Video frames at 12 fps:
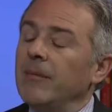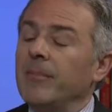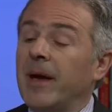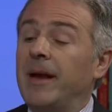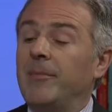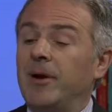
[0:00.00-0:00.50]

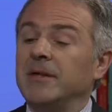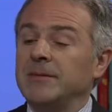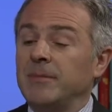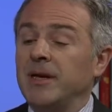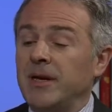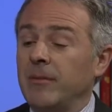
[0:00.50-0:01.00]
By
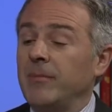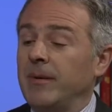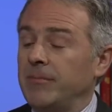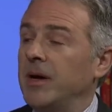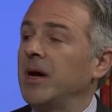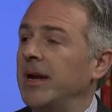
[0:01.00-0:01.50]
liberalism, I don't
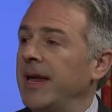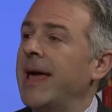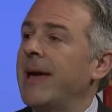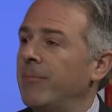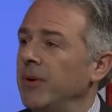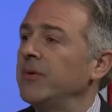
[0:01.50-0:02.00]
mean Berkeley
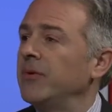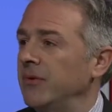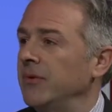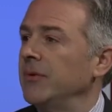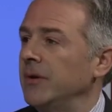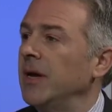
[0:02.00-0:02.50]
campus, right?